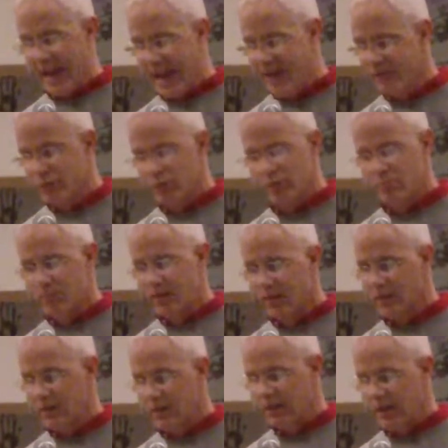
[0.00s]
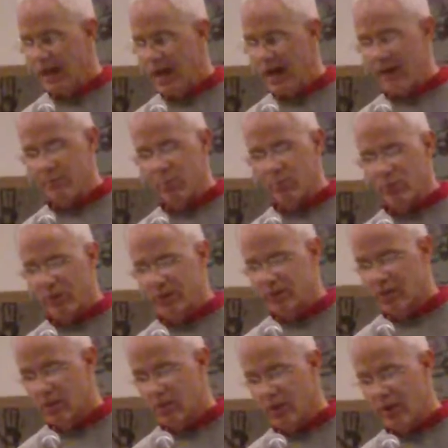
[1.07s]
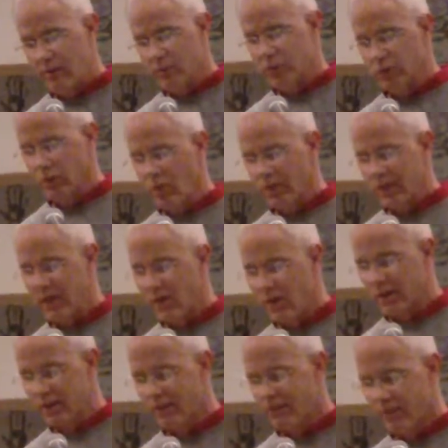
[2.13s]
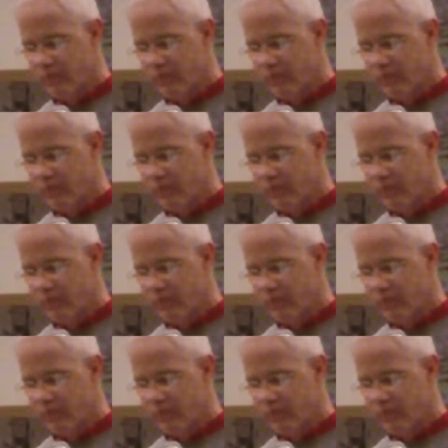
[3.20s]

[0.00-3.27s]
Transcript: I have to admit, I am impressed that you're able to locate all the